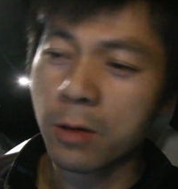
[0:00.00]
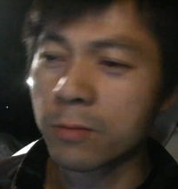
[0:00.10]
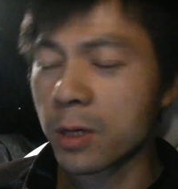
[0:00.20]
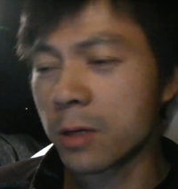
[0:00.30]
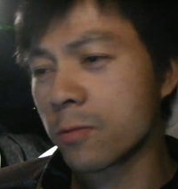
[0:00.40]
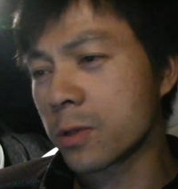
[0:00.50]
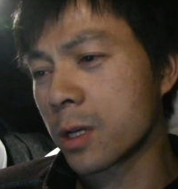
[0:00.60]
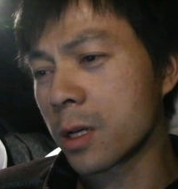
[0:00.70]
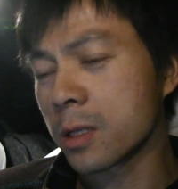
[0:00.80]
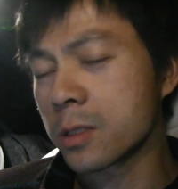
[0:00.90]
I'm like, what
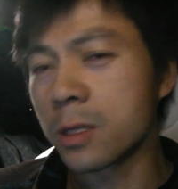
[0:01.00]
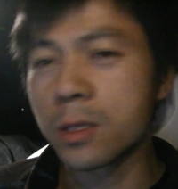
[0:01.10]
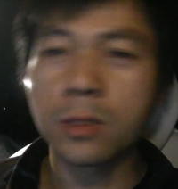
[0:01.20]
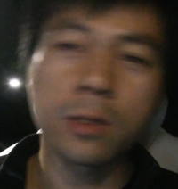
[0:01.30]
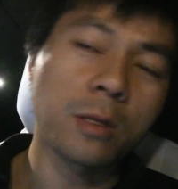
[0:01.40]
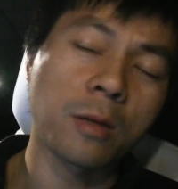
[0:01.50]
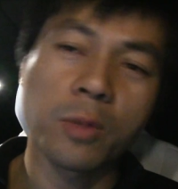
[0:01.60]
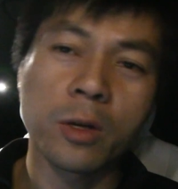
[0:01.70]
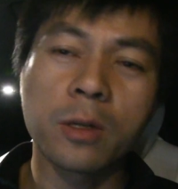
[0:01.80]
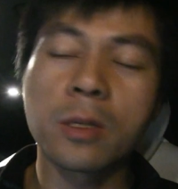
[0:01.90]
the heck is this? And then I
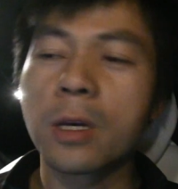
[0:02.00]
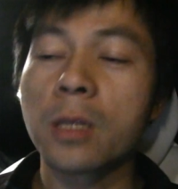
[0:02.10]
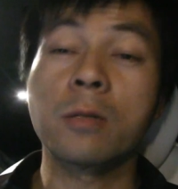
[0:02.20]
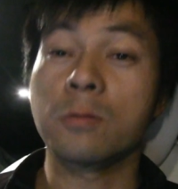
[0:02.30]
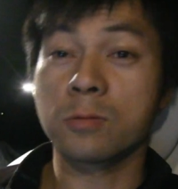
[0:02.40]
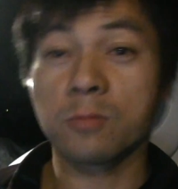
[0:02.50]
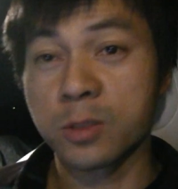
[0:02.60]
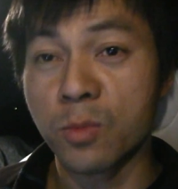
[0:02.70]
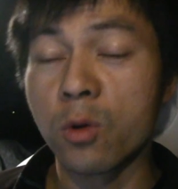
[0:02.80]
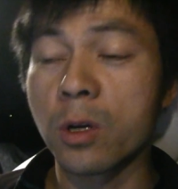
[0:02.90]
plug in again and
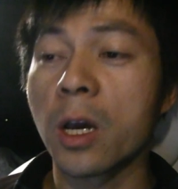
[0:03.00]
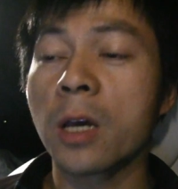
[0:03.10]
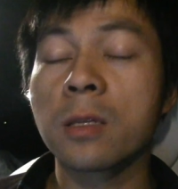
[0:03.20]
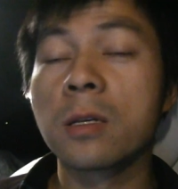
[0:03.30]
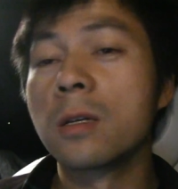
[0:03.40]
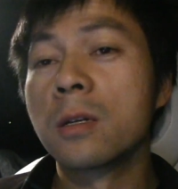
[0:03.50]
smoke again.